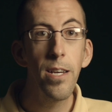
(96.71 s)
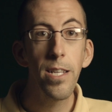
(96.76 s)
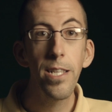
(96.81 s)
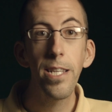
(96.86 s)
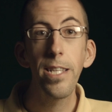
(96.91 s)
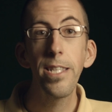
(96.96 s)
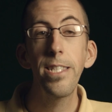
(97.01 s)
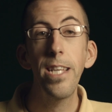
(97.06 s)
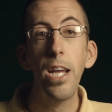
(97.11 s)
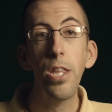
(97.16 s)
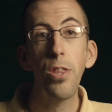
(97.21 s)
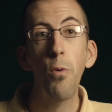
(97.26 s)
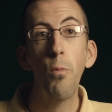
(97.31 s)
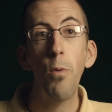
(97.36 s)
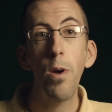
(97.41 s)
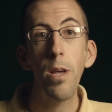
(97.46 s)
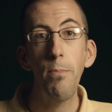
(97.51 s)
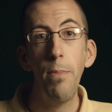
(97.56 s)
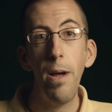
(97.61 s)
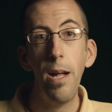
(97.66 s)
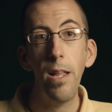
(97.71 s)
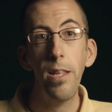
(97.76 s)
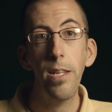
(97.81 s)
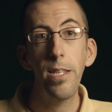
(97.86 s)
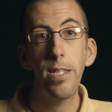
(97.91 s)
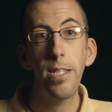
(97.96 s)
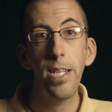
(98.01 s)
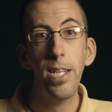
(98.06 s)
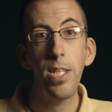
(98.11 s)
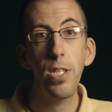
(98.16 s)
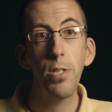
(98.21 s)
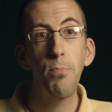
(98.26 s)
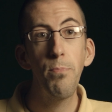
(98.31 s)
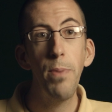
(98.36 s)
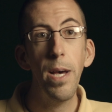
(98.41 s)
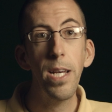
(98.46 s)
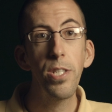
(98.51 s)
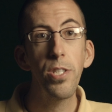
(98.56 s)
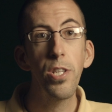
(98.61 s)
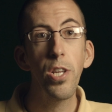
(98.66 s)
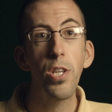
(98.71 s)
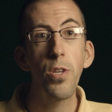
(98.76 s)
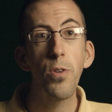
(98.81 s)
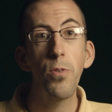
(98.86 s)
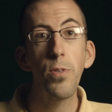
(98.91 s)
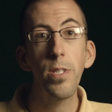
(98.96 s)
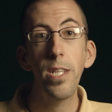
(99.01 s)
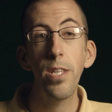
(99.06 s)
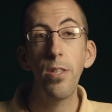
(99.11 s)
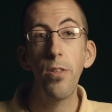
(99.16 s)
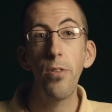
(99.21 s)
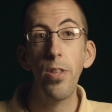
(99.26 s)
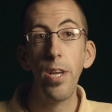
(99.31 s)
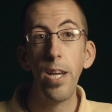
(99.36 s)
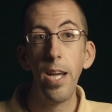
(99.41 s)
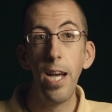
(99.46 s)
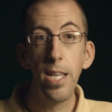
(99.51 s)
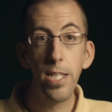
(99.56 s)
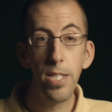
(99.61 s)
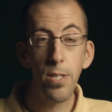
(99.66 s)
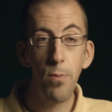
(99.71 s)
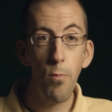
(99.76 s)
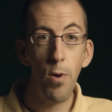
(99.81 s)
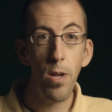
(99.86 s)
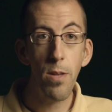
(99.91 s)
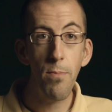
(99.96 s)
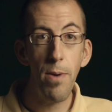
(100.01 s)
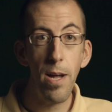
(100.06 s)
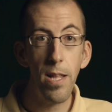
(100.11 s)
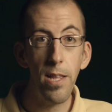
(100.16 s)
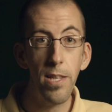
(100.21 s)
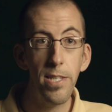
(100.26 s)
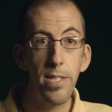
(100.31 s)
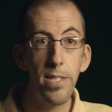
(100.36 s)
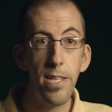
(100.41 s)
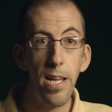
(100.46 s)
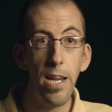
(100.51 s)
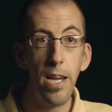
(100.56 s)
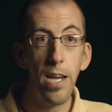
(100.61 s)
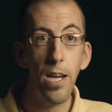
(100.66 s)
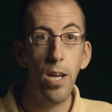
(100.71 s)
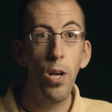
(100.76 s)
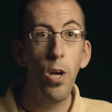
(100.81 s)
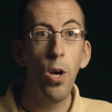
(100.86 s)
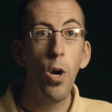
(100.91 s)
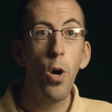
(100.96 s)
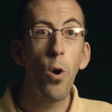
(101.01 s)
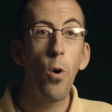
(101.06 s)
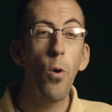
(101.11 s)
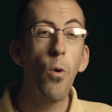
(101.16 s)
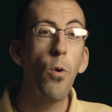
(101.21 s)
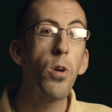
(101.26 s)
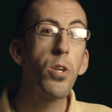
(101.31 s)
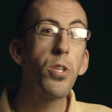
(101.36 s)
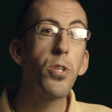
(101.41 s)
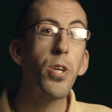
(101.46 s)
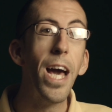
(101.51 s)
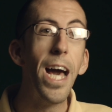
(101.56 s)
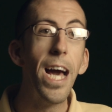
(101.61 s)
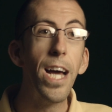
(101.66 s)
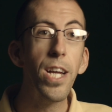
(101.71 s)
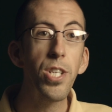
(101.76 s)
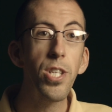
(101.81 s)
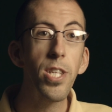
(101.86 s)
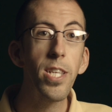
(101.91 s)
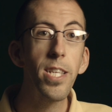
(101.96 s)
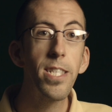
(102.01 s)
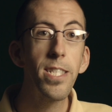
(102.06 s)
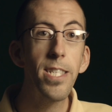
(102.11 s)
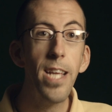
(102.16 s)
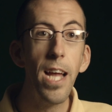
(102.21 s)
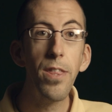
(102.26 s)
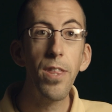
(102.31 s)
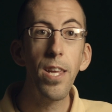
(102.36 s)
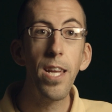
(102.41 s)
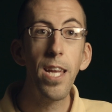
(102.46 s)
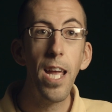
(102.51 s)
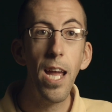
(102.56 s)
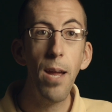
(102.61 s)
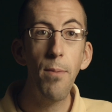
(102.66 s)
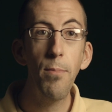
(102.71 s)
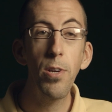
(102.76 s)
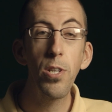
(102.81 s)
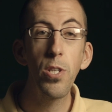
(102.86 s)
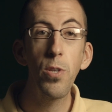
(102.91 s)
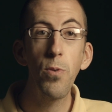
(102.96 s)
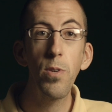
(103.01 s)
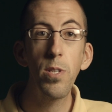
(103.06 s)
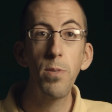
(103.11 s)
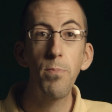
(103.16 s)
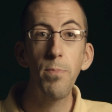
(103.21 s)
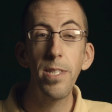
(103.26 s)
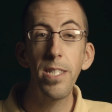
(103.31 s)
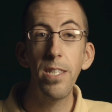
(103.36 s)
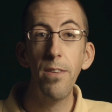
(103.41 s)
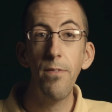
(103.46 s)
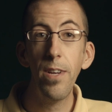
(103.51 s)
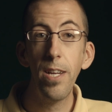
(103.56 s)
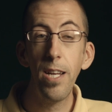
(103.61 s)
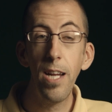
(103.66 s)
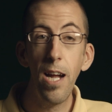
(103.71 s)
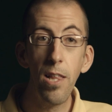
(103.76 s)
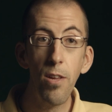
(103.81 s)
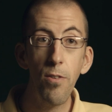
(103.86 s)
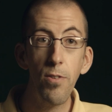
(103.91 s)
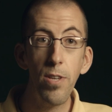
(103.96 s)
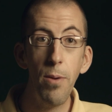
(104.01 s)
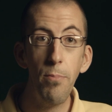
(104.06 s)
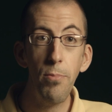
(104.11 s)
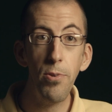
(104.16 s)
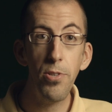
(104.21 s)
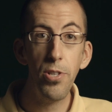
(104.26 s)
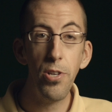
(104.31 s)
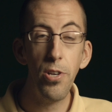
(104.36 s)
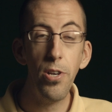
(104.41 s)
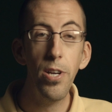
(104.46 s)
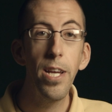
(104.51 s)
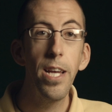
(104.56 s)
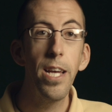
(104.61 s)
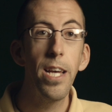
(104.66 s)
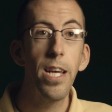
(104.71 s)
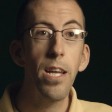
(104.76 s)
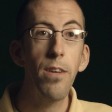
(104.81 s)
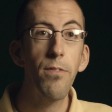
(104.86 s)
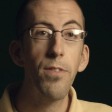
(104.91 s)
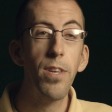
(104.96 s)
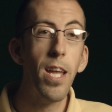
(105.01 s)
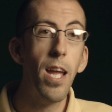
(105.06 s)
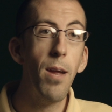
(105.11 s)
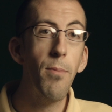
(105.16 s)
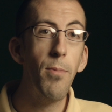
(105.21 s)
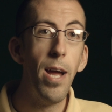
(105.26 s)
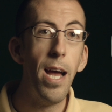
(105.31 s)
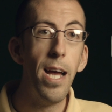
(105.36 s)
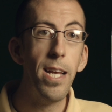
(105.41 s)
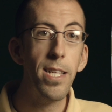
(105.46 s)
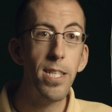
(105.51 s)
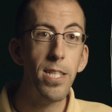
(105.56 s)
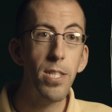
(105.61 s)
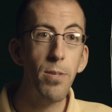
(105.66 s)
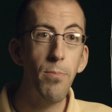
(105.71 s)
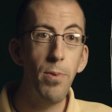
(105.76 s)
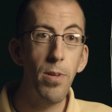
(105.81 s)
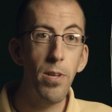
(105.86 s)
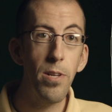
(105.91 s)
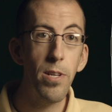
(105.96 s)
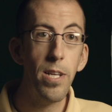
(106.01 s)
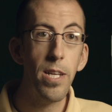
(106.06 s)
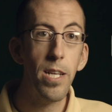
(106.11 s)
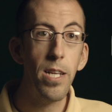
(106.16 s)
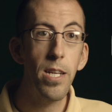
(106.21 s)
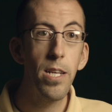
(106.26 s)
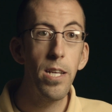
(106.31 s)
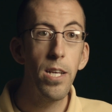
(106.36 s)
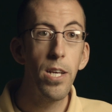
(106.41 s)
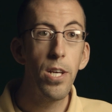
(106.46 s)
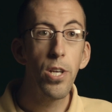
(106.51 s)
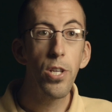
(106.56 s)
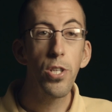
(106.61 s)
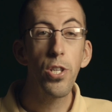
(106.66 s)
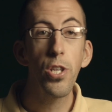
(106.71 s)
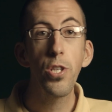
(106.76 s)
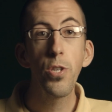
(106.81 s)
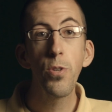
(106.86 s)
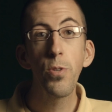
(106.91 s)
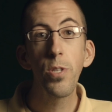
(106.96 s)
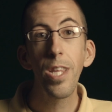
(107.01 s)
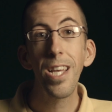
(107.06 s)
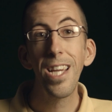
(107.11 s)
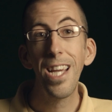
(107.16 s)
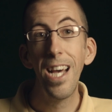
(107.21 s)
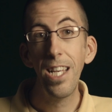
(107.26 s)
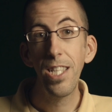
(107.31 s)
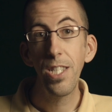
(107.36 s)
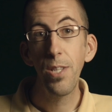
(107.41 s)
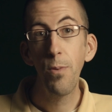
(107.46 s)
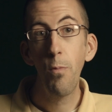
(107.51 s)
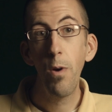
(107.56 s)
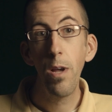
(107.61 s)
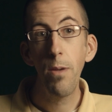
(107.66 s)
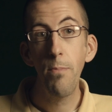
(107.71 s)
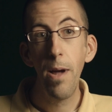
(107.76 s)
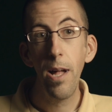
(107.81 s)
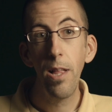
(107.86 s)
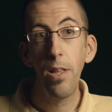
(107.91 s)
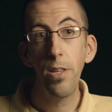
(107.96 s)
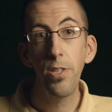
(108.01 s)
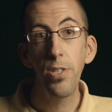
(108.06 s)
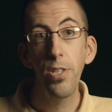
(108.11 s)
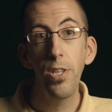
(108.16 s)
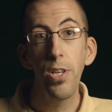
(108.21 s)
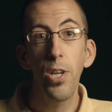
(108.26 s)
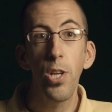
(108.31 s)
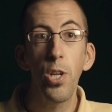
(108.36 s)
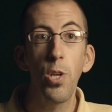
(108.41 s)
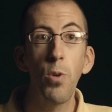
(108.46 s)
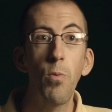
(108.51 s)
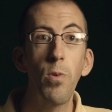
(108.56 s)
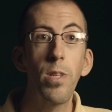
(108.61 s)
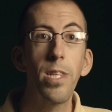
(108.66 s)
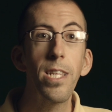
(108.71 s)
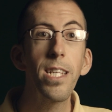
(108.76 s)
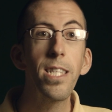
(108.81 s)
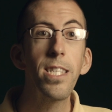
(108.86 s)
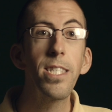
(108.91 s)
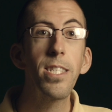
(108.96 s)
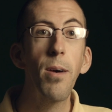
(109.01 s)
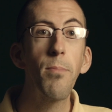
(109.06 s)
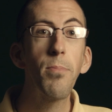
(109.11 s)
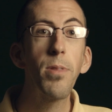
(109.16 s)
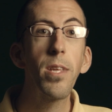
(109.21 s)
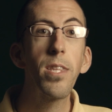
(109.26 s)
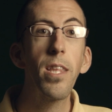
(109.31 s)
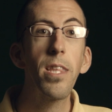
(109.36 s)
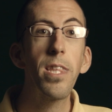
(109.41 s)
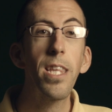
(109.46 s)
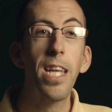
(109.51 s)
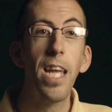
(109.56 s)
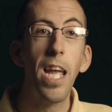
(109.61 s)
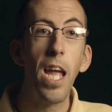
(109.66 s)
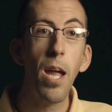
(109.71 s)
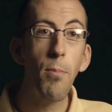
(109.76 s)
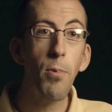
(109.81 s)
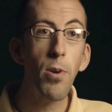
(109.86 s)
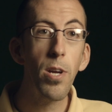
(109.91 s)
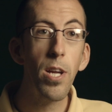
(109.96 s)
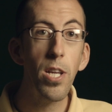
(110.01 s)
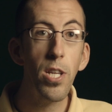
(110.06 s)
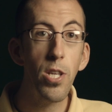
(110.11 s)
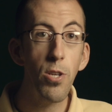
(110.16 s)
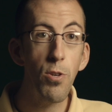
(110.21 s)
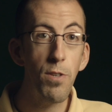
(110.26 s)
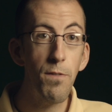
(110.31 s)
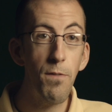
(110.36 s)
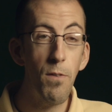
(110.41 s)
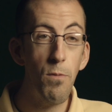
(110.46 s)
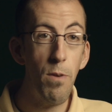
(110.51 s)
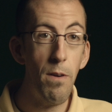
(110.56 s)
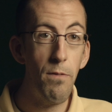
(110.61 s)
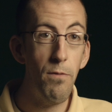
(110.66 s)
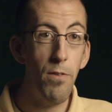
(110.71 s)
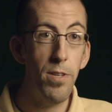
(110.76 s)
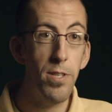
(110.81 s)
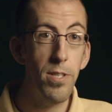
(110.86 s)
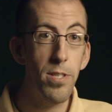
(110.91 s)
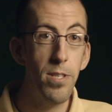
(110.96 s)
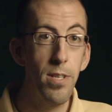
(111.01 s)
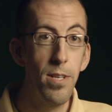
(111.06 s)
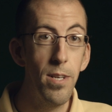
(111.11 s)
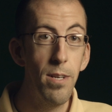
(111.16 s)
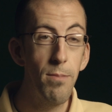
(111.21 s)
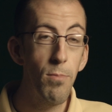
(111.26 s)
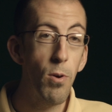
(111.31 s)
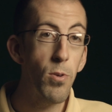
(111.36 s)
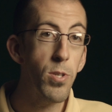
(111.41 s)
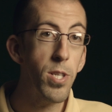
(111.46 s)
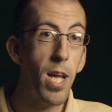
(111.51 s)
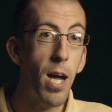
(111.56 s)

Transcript: To set the white balance, it's best to use either the custom white balance setting or to actually set the camera to a specific color temperature if the camera has this ability. To use the custom white balance, you will need something that the camera can use for reference. Most